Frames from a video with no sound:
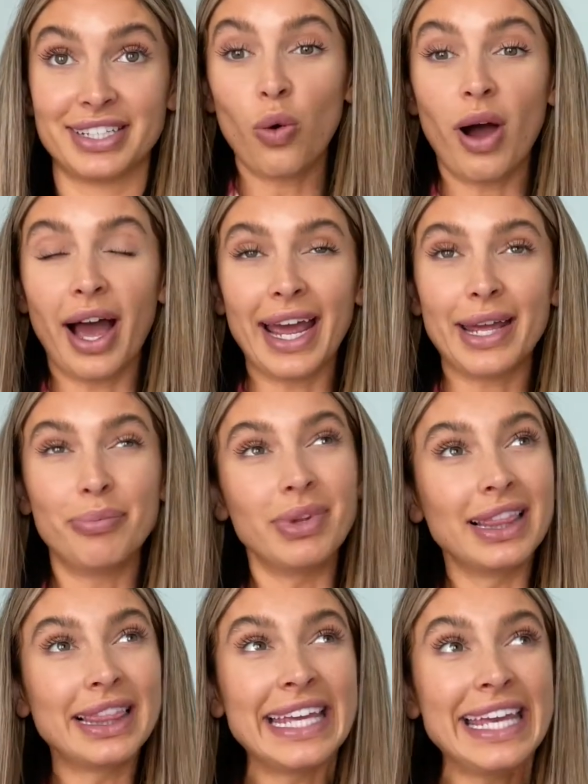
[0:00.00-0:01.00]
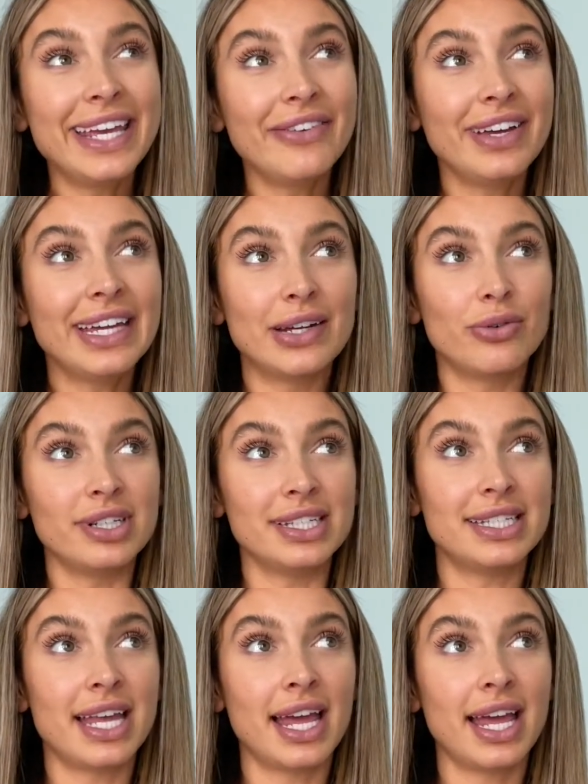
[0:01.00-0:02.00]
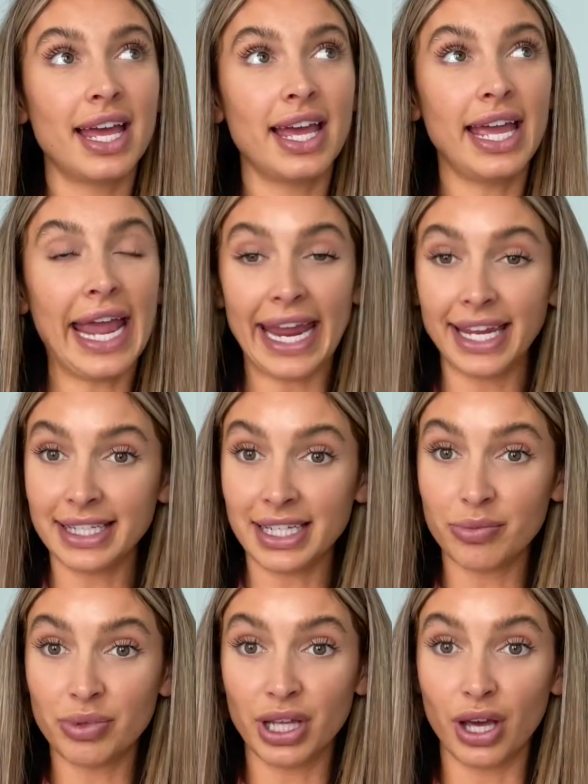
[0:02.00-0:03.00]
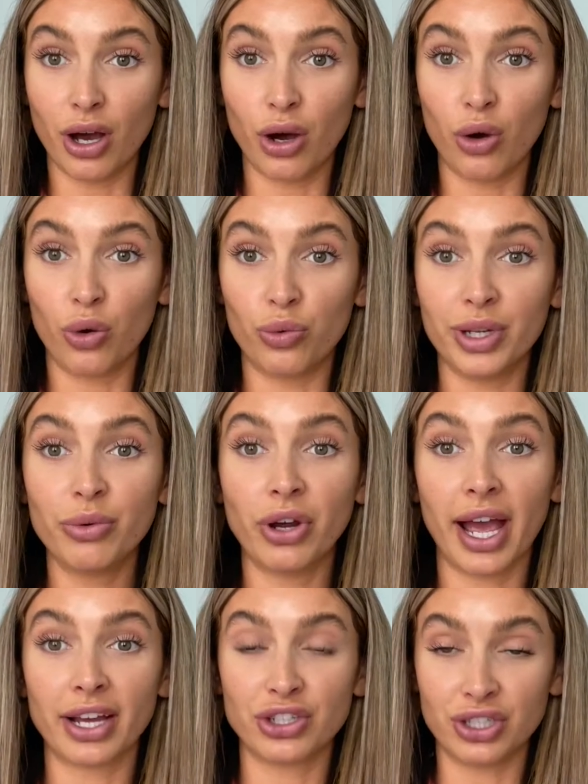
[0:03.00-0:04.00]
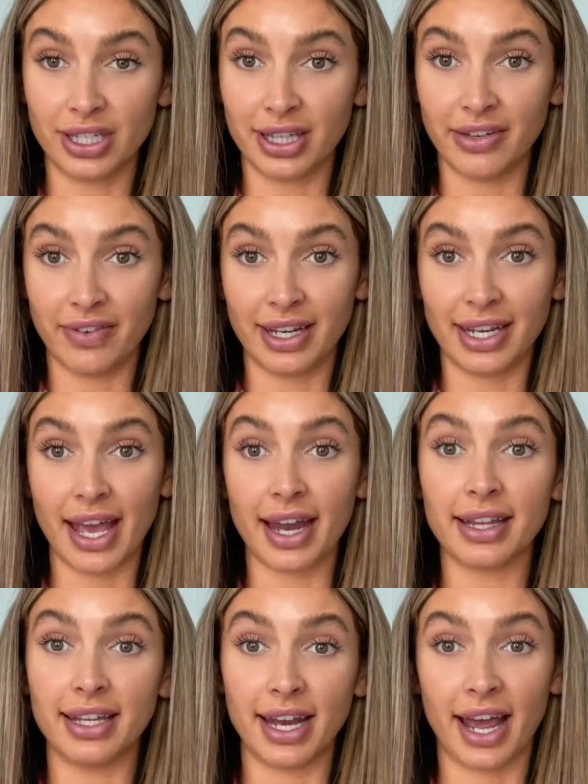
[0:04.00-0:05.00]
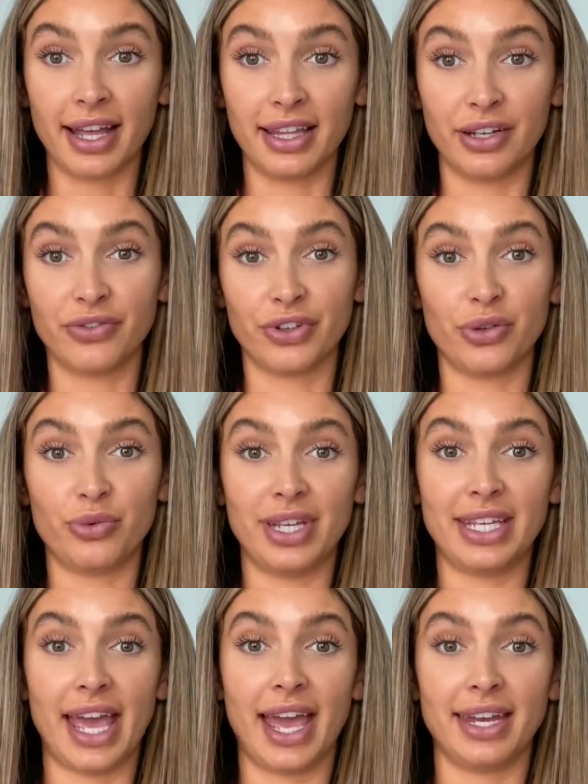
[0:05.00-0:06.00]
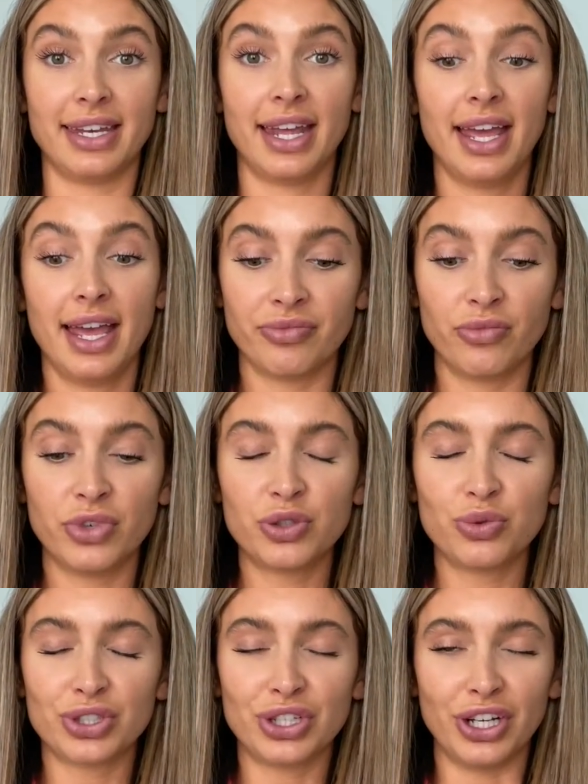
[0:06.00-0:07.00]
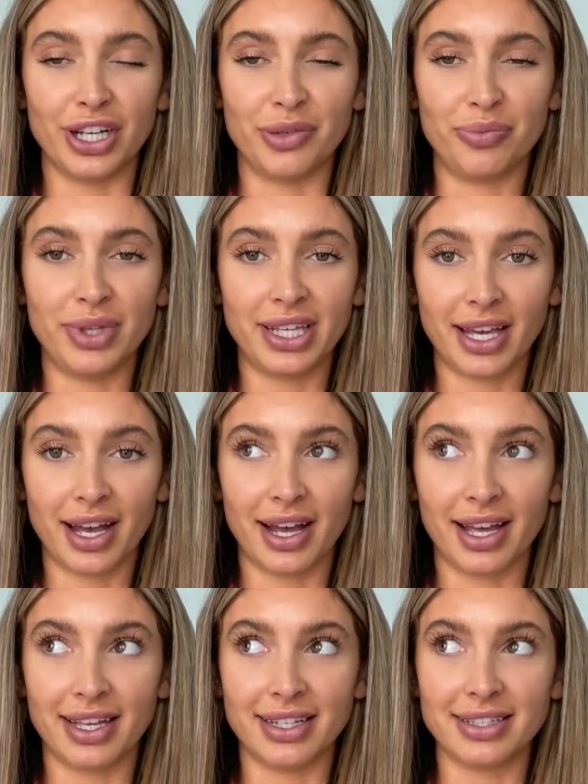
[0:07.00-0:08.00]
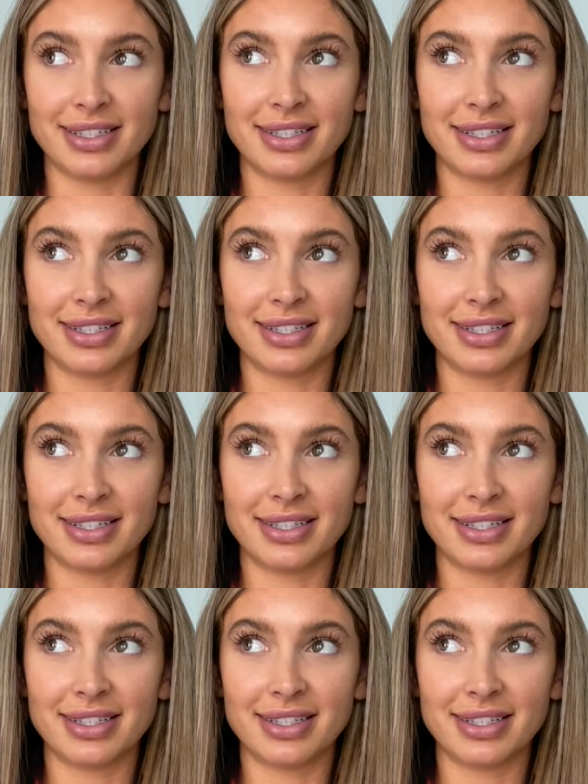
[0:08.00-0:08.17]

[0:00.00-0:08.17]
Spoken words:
So I believe it was 8 DPO. We were actually leaving Catalina Island for the weekend, which was good because